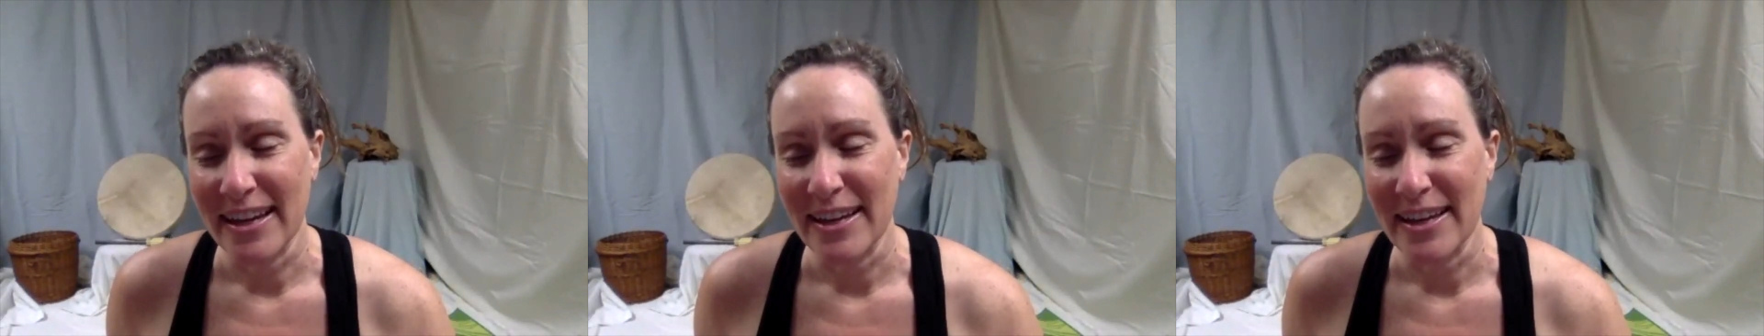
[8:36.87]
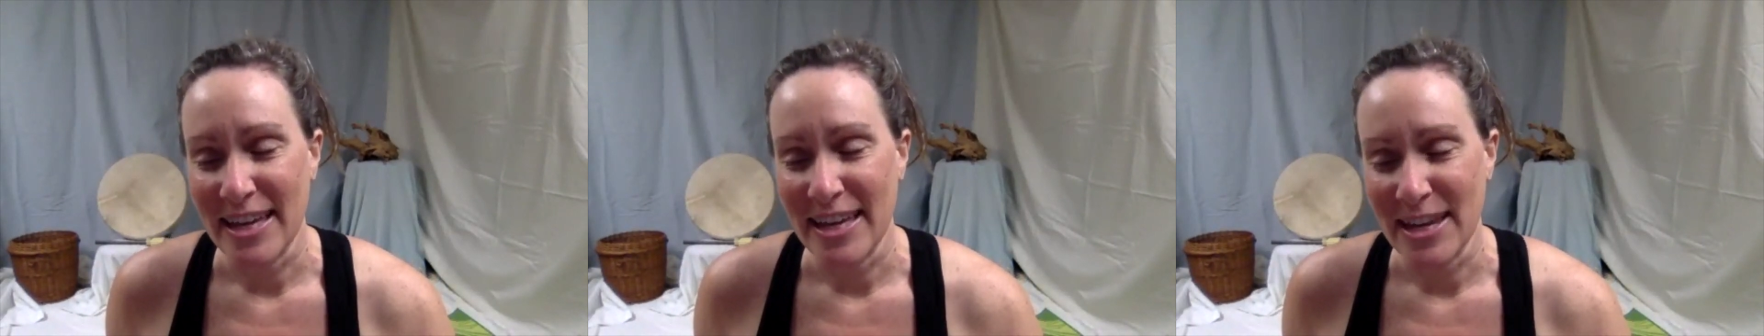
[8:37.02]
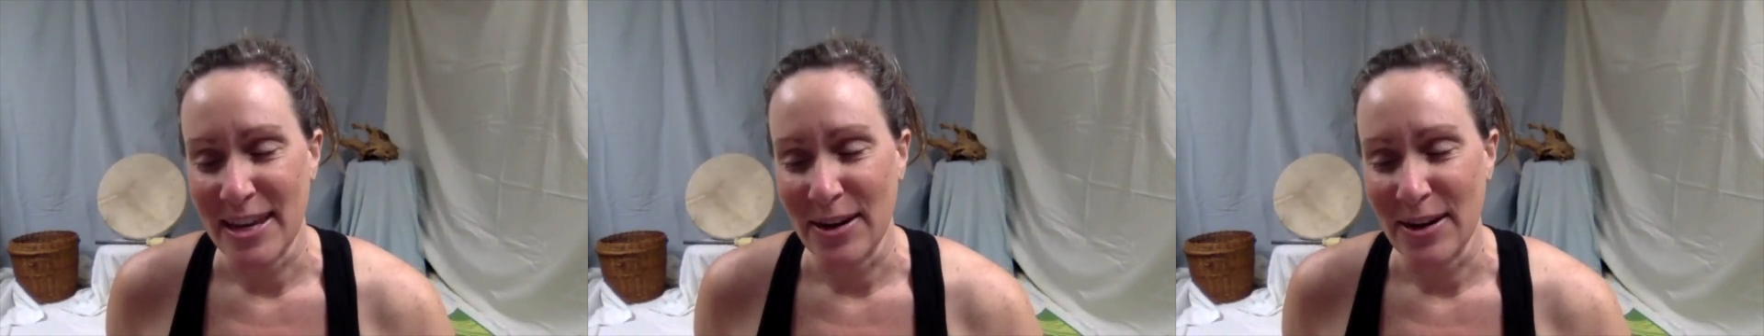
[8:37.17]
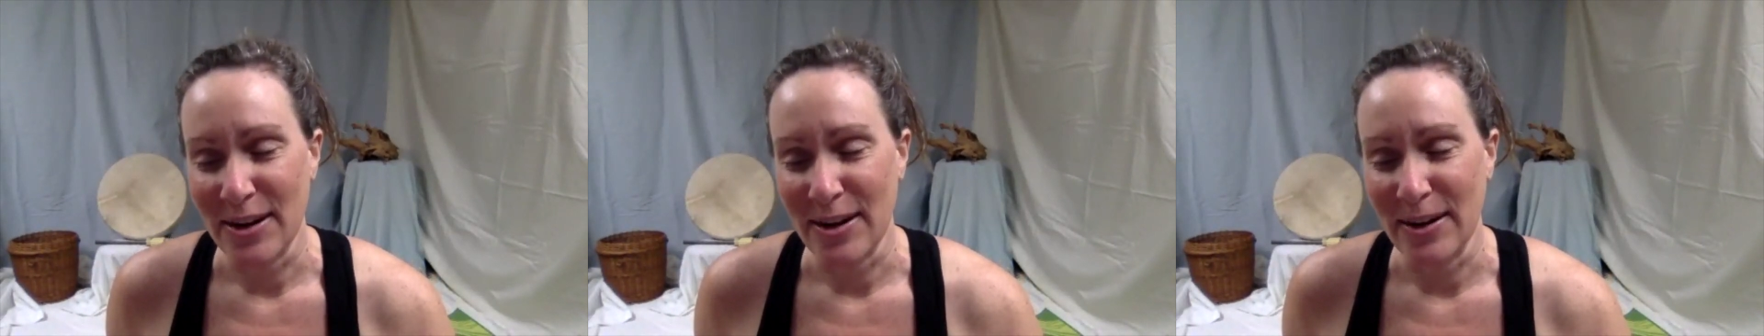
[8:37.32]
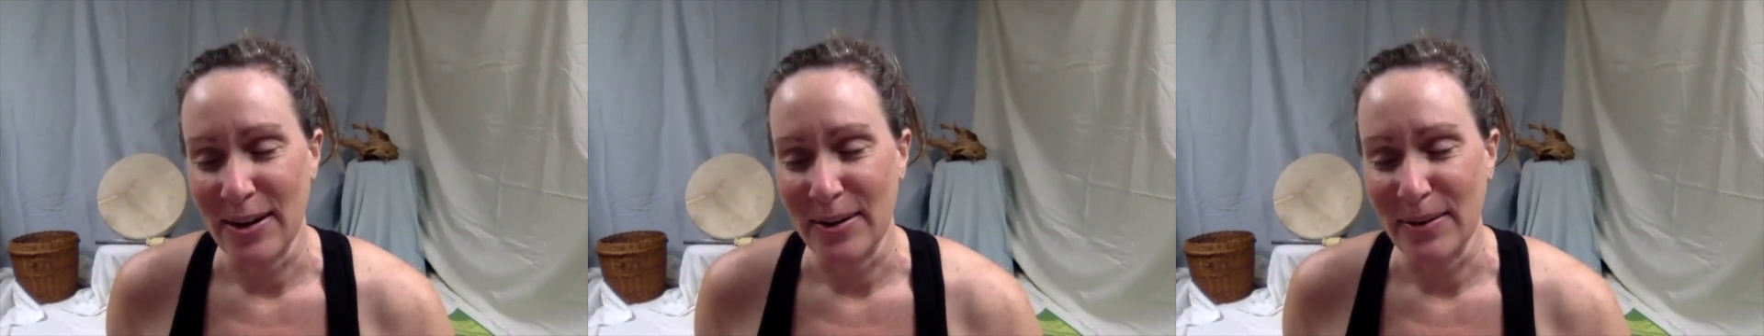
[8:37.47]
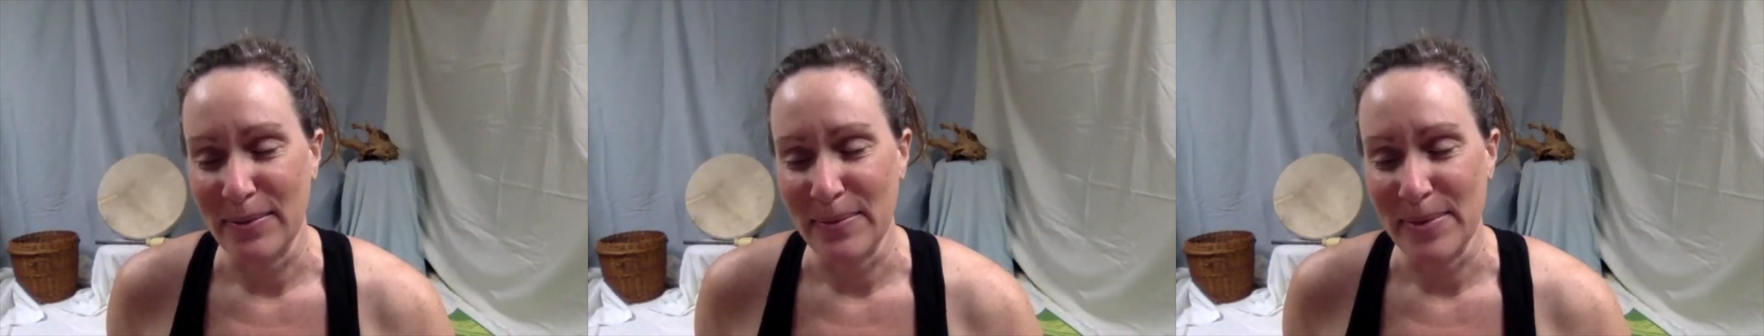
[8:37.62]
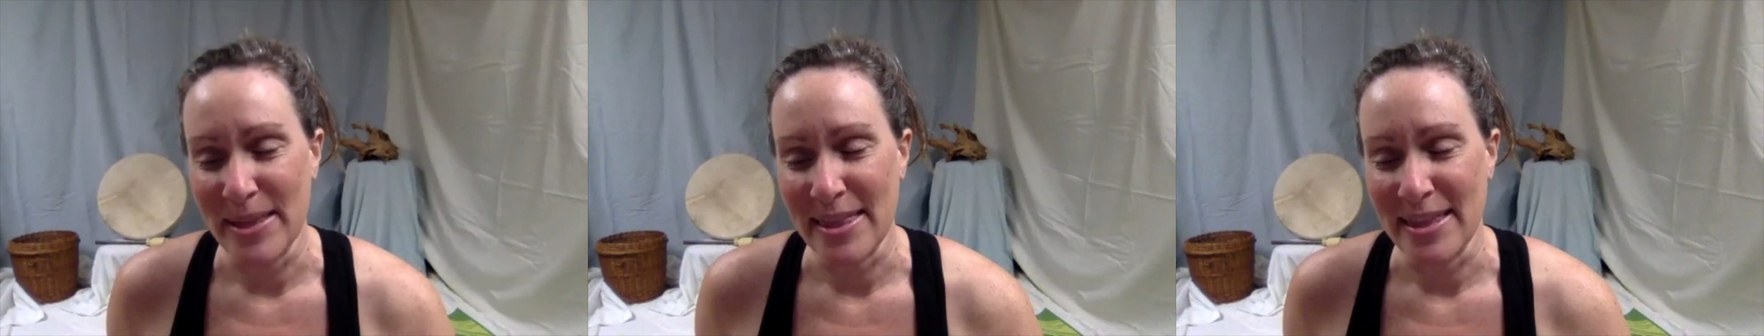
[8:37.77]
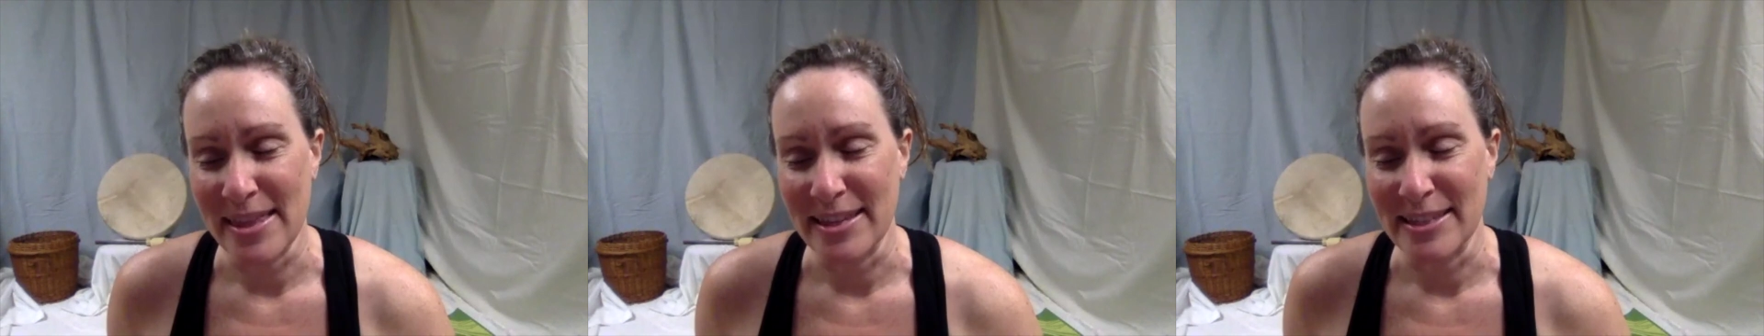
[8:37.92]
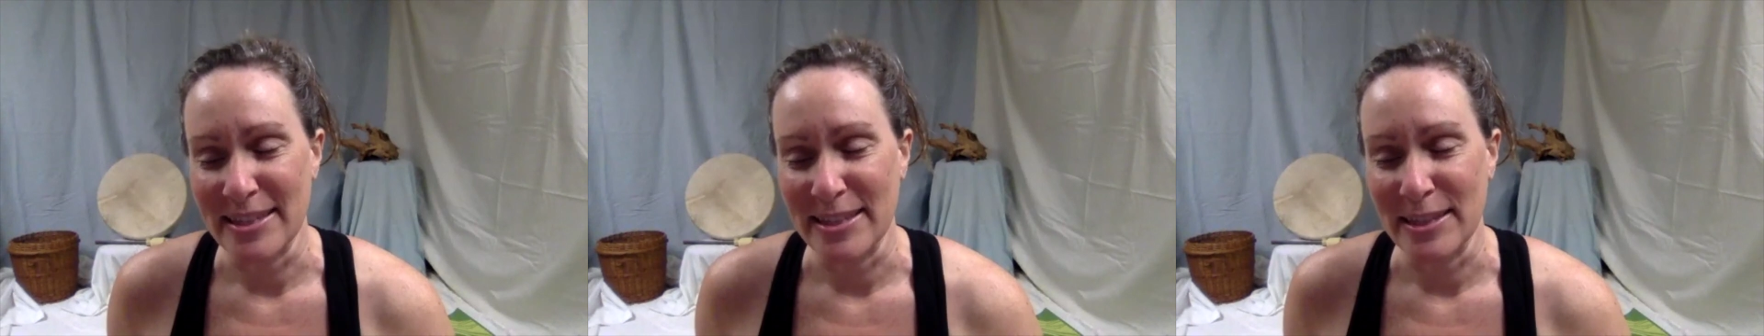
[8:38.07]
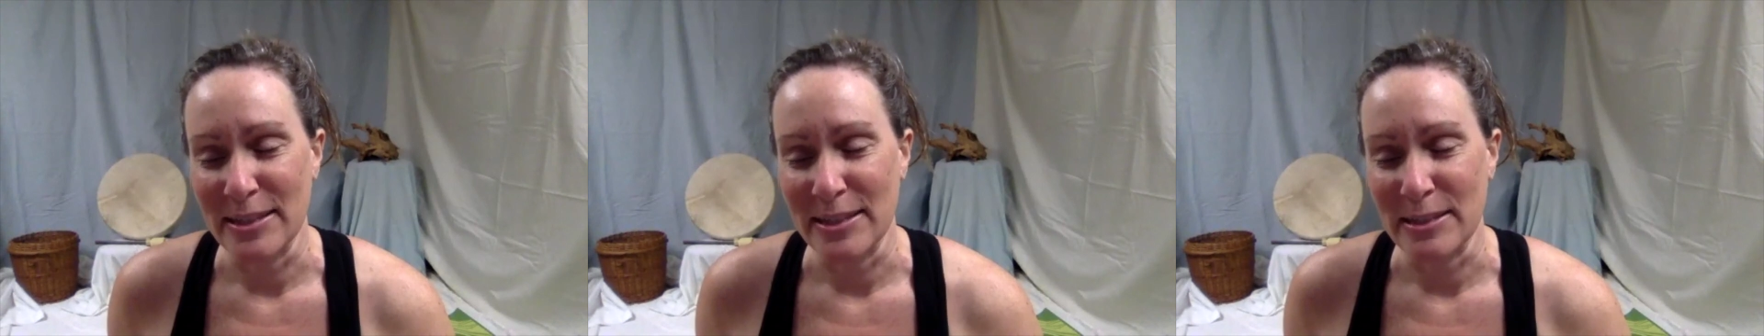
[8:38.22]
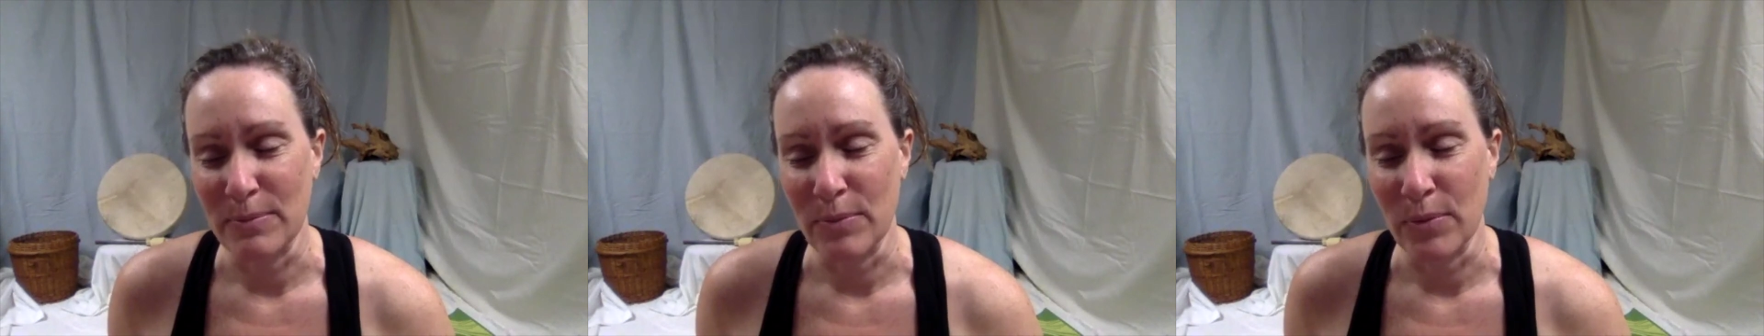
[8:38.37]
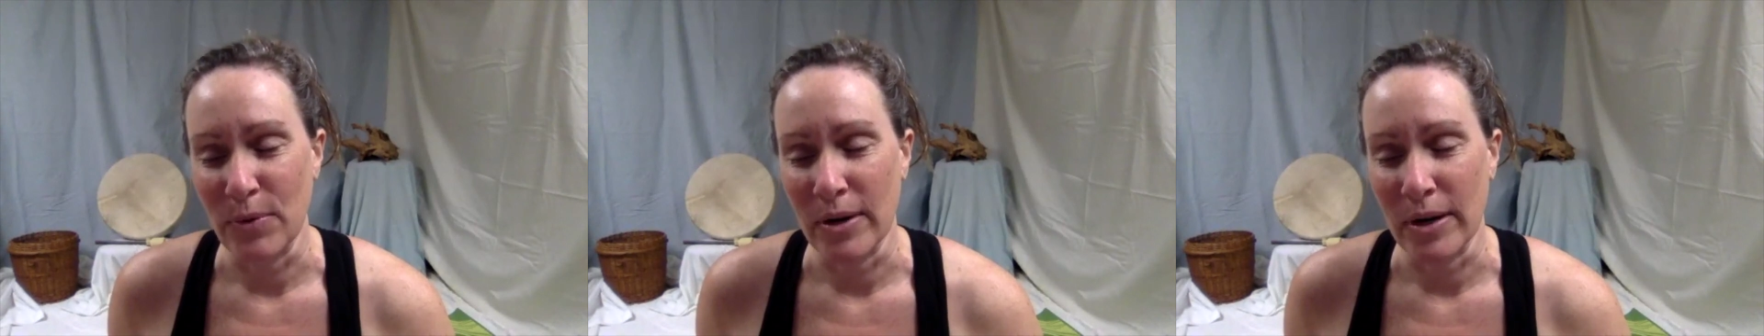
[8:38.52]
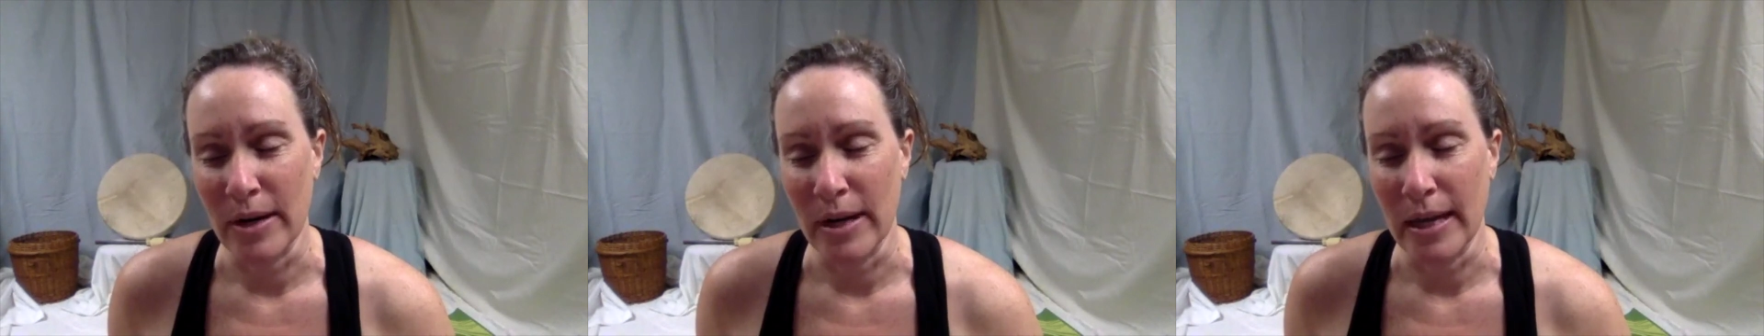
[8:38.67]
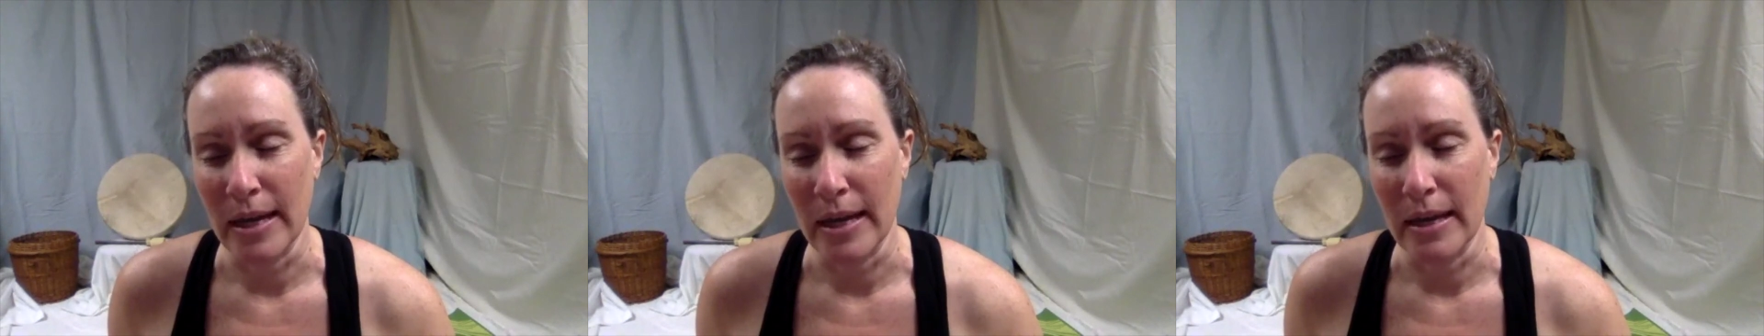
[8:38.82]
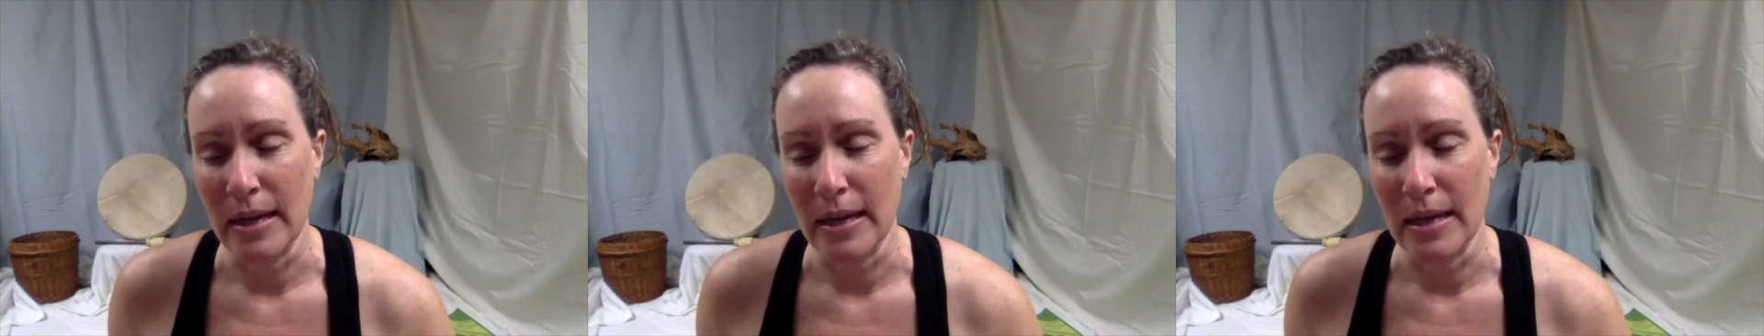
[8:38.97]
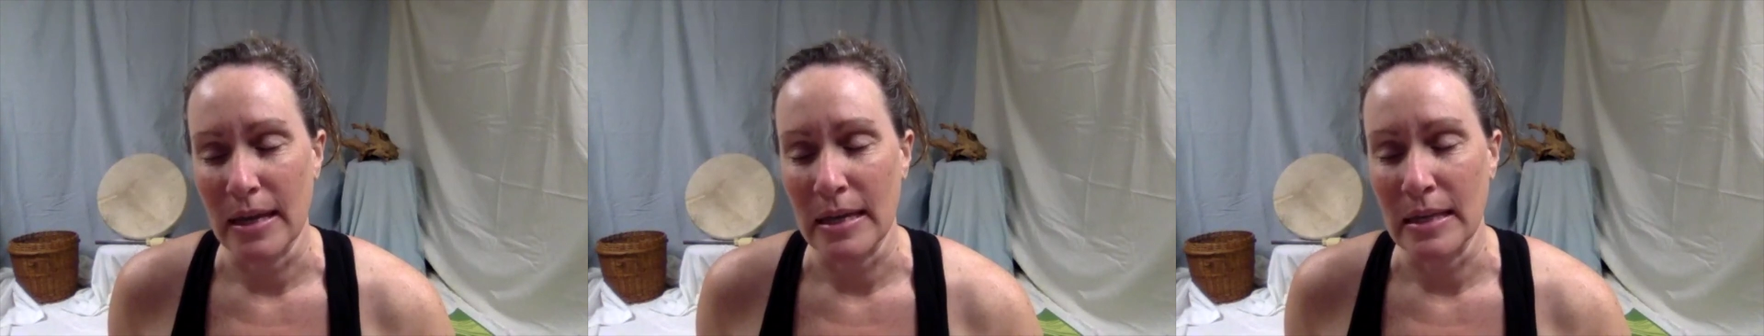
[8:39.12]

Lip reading: here with us this morning.